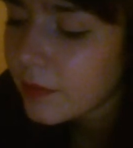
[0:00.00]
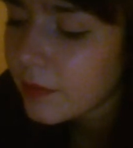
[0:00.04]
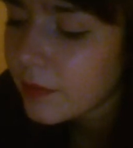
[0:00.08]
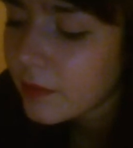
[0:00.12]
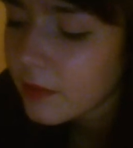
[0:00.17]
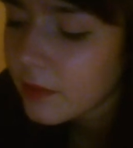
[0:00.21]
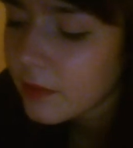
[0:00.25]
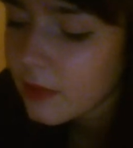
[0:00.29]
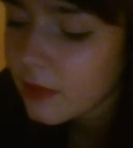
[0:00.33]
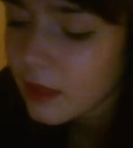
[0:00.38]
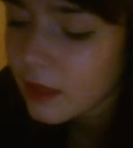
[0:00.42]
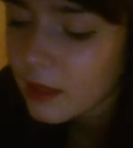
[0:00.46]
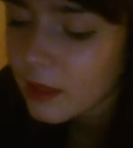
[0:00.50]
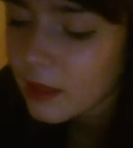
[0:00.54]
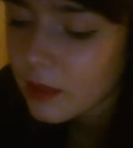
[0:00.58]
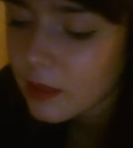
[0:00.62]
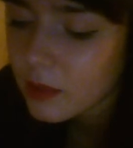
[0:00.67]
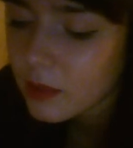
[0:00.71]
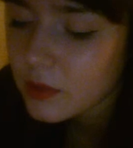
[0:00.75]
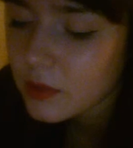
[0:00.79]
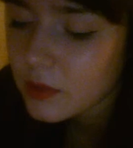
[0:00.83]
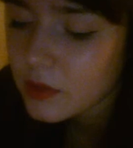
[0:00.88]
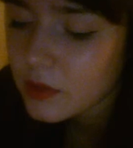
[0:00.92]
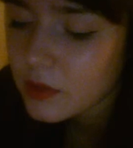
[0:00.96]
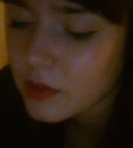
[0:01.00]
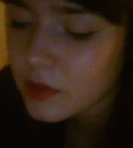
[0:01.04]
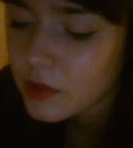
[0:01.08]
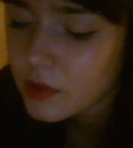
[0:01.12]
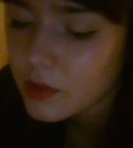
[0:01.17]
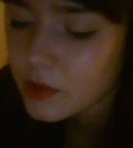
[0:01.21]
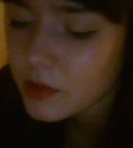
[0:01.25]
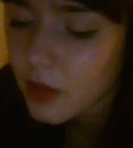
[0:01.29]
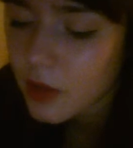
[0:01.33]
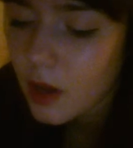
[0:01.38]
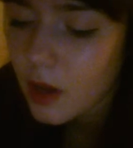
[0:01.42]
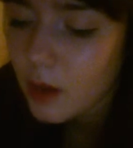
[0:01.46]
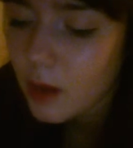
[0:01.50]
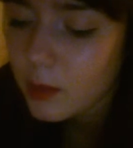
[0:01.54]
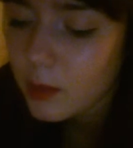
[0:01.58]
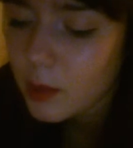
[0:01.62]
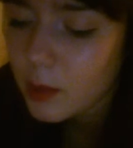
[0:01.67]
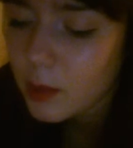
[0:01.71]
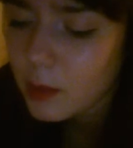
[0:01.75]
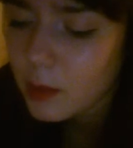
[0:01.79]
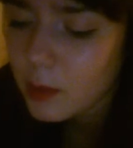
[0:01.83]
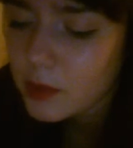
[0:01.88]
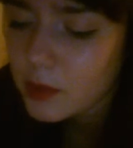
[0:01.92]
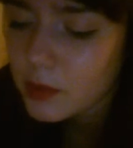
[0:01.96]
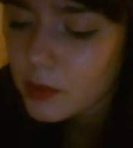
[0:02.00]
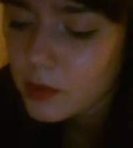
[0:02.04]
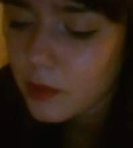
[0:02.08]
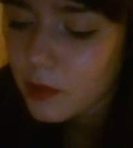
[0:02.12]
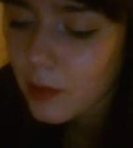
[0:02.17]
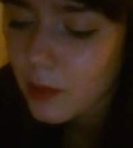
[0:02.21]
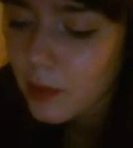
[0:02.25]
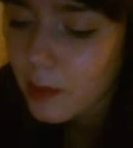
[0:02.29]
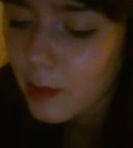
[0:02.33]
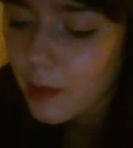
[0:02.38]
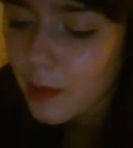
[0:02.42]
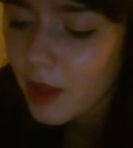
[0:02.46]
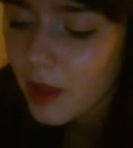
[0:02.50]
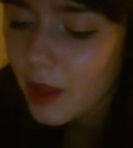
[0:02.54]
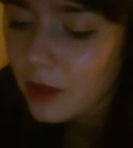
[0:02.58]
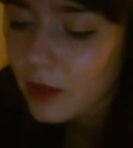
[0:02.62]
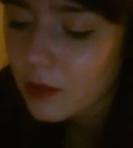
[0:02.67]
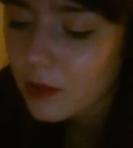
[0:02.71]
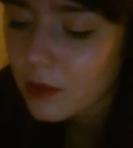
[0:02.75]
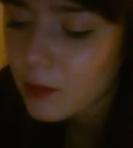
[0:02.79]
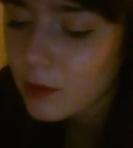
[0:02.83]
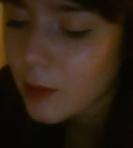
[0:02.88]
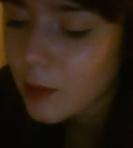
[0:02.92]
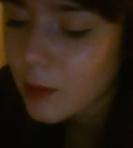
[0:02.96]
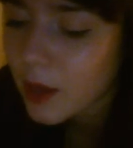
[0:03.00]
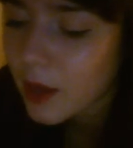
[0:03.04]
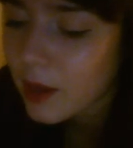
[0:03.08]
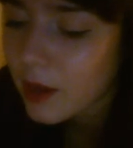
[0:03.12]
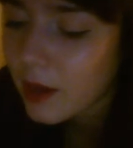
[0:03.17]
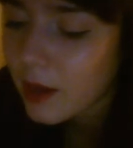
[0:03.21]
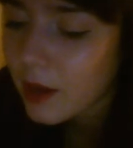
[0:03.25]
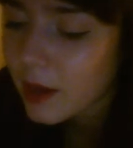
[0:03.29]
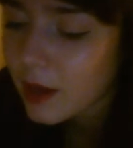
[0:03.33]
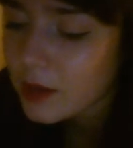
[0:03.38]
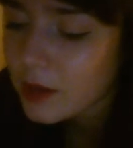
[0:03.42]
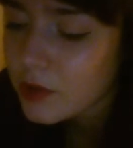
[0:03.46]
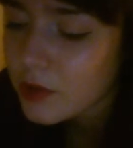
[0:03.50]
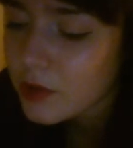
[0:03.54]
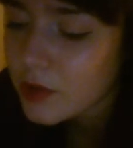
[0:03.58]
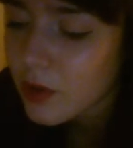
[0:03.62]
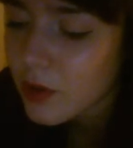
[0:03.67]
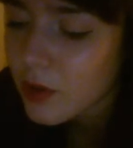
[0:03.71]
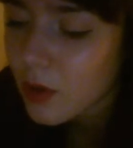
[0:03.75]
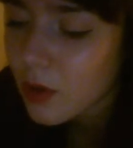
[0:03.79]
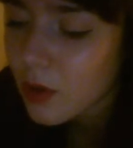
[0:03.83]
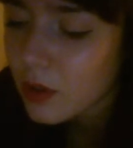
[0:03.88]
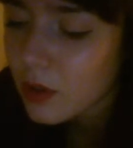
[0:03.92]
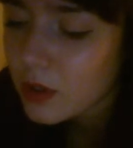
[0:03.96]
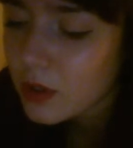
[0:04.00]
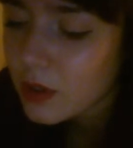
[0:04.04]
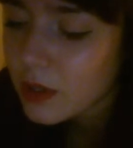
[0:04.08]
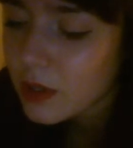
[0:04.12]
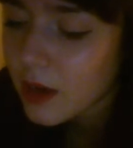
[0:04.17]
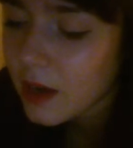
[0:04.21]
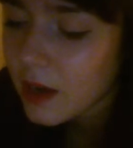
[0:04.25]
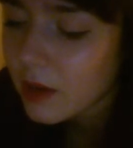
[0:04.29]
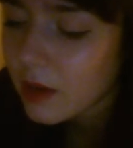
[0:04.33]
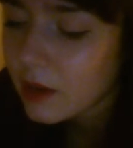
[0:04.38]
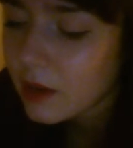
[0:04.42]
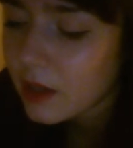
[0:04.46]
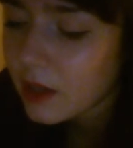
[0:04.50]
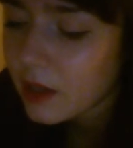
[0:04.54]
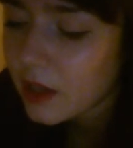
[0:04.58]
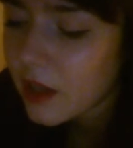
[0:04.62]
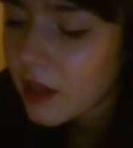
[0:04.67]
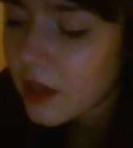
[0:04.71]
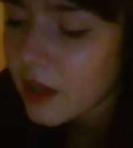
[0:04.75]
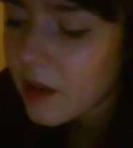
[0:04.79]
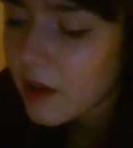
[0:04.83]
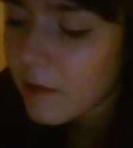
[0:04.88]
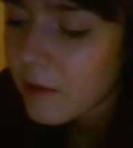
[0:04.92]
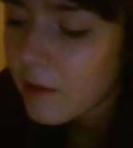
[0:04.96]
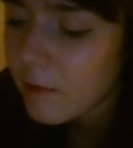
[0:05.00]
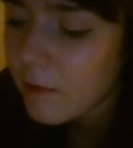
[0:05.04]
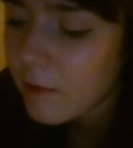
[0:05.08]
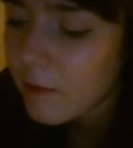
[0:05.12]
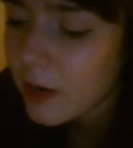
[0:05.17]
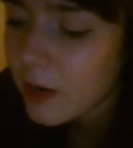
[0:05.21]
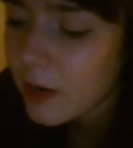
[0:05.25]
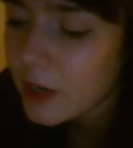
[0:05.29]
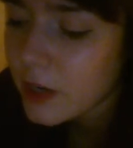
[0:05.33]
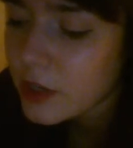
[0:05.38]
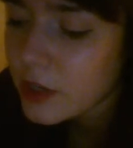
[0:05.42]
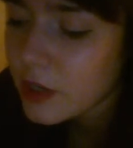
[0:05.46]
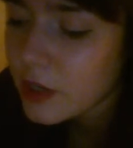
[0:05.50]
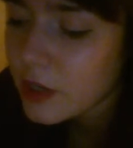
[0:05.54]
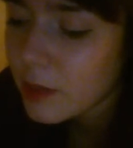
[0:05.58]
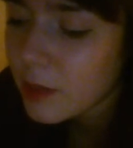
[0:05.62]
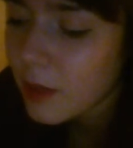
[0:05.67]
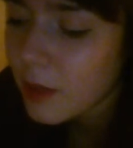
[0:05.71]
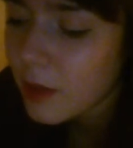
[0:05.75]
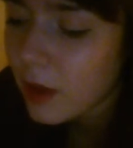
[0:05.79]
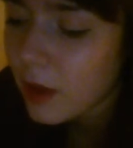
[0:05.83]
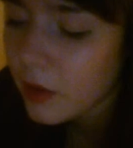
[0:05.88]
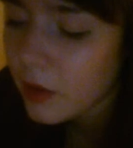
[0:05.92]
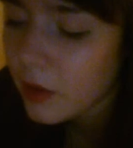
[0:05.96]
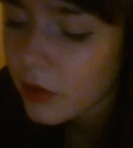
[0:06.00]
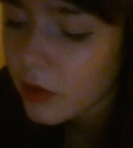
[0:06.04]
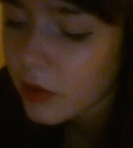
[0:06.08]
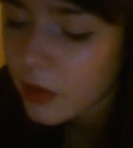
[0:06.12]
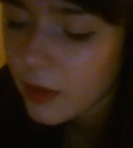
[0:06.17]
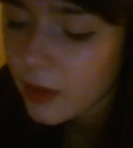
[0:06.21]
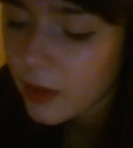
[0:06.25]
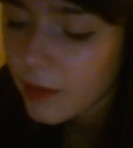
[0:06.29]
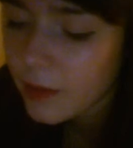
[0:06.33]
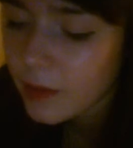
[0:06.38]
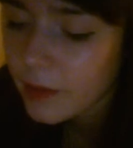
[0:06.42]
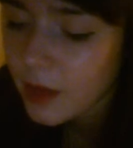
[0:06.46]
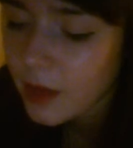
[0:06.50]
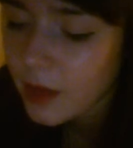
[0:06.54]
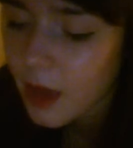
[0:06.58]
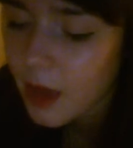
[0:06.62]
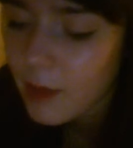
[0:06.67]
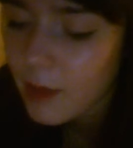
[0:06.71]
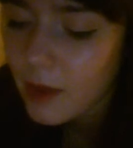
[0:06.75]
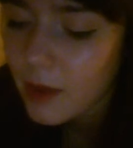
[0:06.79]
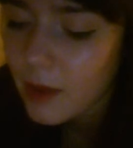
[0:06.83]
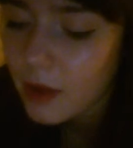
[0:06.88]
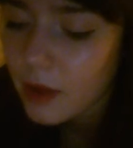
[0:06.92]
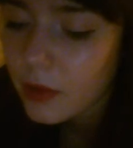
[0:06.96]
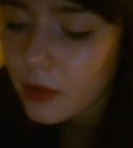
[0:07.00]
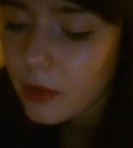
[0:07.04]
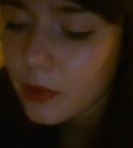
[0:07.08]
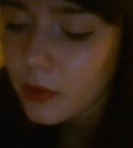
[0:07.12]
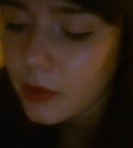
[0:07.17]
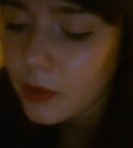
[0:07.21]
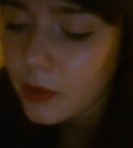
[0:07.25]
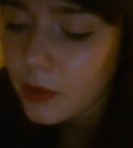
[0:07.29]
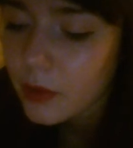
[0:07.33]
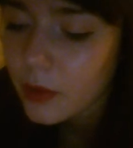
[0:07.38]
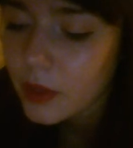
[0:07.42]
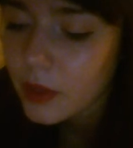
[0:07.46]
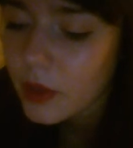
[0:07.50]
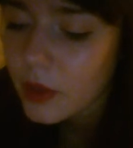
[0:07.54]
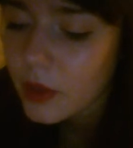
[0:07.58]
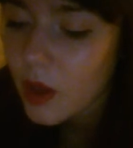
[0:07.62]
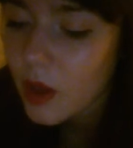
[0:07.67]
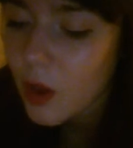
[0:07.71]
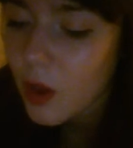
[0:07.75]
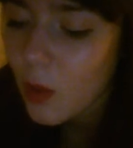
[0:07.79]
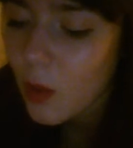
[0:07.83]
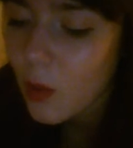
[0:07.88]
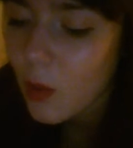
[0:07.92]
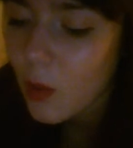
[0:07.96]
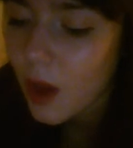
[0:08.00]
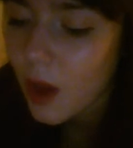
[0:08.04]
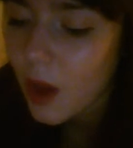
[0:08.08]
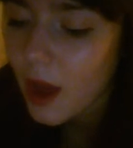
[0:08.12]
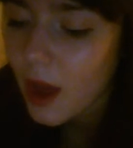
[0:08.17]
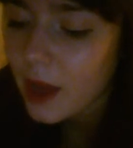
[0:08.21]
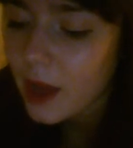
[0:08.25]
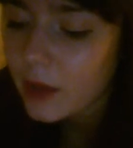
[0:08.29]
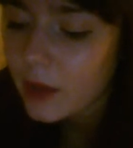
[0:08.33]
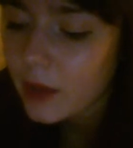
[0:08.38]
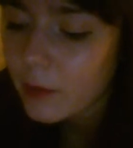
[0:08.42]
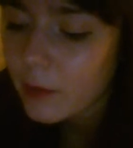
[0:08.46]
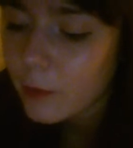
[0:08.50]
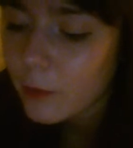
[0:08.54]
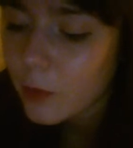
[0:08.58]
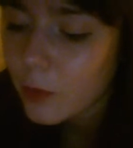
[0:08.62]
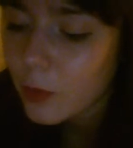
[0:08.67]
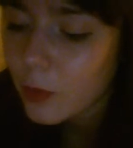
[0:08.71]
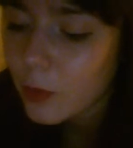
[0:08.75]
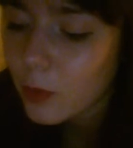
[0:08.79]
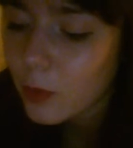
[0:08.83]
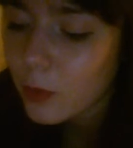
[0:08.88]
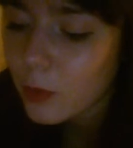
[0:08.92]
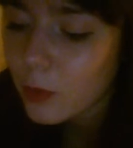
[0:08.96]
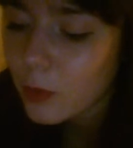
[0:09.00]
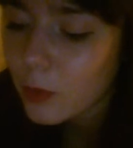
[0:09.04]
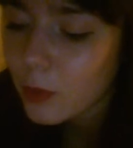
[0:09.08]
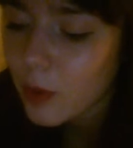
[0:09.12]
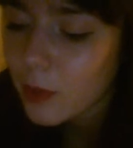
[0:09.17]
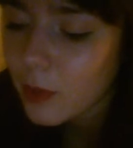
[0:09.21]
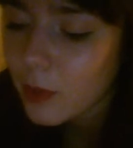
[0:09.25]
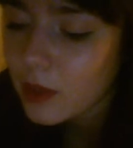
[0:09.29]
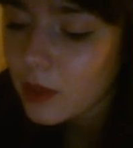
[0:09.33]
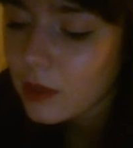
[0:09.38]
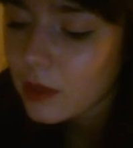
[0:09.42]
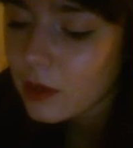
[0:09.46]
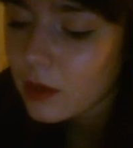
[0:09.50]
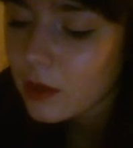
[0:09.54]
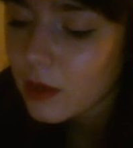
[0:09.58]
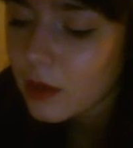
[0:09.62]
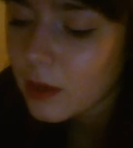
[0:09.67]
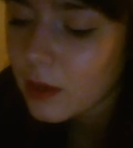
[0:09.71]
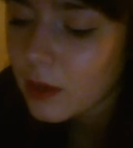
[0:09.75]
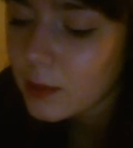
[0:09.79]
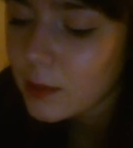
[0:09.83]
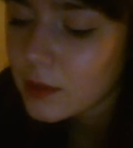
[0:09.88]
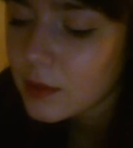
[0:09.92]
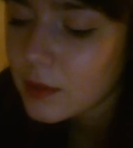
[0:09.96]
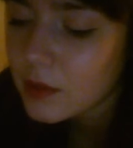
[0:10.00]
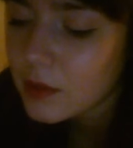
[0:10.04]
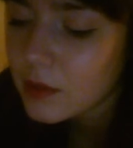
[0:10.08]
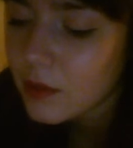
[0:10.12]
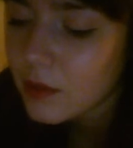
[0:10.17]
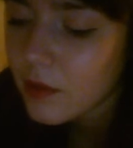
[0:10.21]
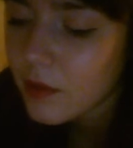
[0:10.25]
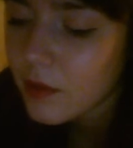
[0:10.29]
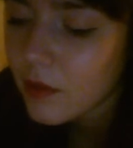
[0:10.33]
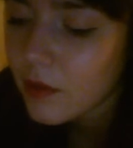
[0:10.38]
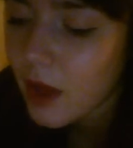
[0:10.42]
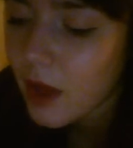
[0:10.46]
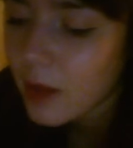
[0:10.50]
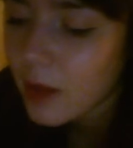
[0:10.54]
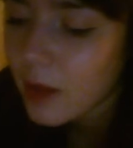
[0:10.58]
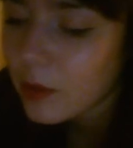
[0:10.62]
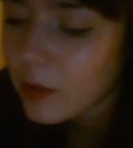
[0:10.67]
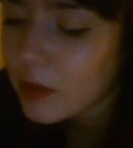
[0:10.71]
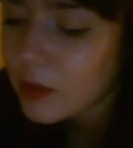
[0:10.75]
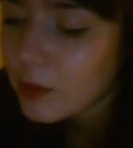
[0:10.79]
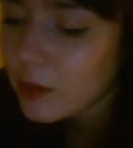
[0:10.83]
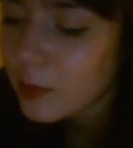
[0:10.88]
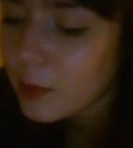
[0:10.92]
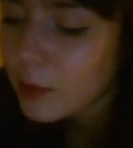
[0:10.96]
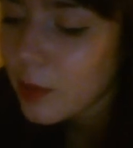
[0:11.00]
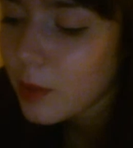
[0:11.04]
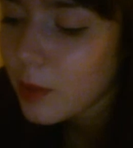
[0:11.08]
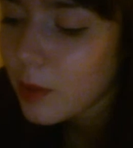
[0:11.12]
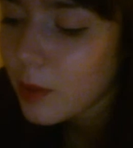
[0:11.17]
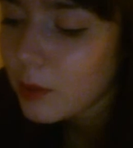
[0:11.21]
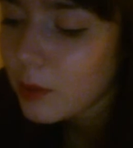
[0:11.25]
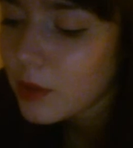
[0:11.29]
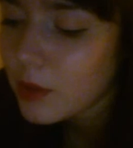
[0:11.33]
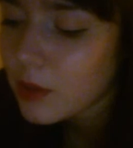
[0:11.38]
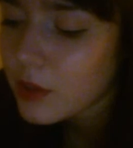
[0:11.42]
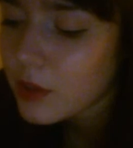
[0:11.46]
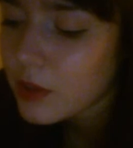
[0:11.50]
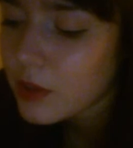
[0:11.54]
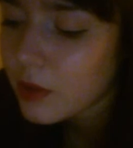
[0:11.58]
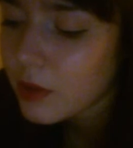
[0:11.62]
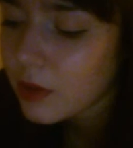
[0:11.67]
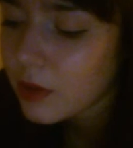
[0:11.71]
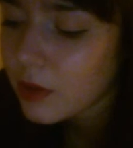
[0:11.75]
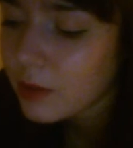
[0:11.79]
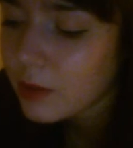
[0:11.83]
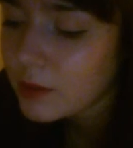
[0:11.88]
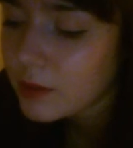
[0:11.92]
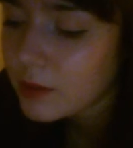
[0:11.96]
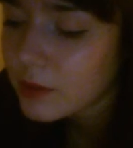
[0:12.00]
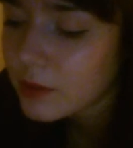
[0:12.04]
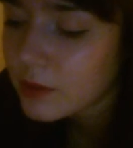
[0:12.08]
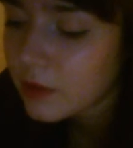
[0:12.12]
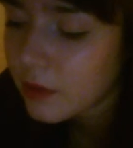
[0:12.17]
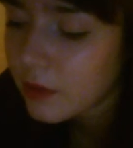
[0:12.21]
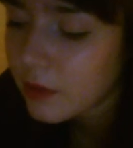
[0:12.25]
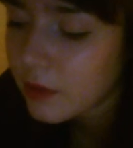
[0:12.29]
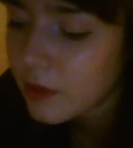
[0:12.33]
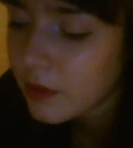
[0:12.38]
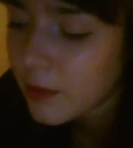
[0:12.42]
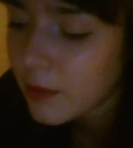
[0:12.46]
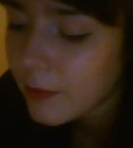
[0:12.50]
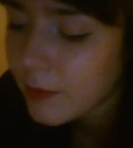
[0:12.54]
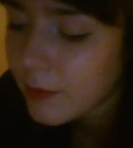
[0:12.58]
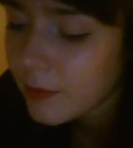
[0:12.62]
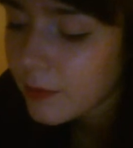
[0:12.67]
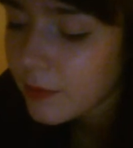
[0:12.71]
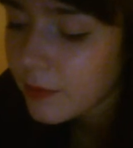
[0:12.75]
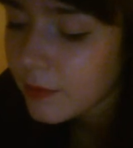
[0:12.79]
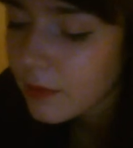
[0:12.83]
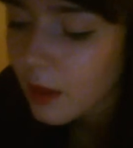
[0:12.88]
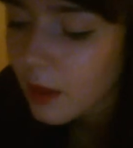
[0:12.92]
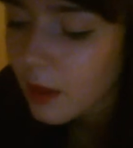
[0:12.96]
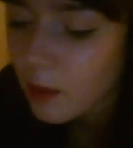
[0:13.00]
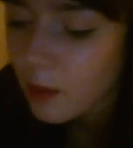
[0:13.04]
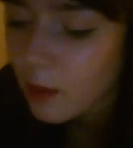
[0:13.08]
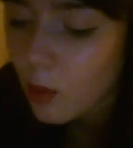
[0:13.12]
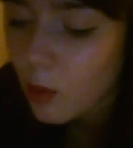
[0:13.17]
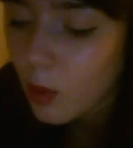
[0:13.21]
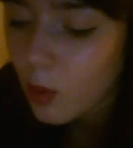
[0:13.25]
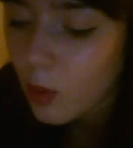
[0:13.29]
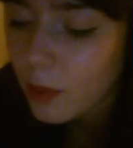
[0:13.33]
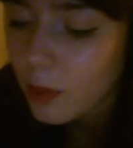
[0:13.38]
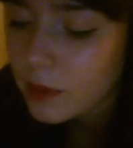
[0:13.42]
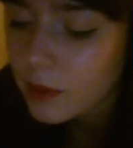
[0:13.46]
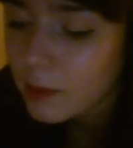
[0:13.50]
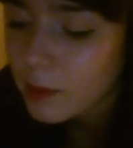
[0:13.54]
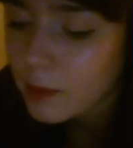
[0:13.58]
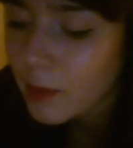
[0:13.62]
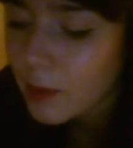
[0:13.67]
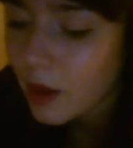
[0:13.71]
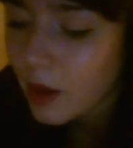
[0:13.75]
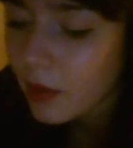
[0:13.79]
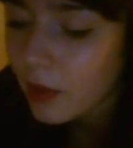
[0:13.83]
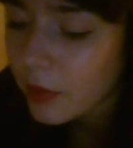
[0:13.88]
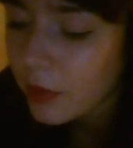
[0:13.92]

Yet he was disturbed, almost repelled by her extraordinarily fleshy mouth, a mouth with wide, full, prominent lips of a vibrant purplish crimson, a morbid mouth.